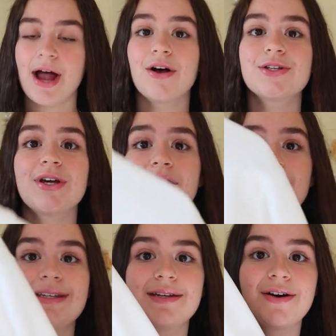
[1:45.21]
I also have
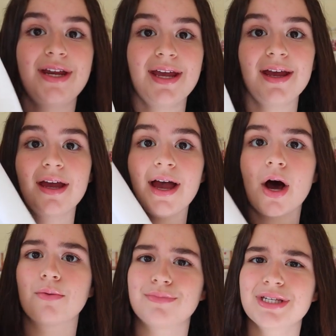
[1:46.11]
this hoodie.
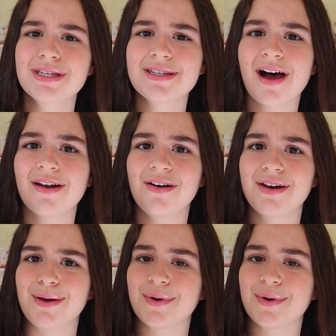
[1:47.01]
Oh, this is not a hoodie.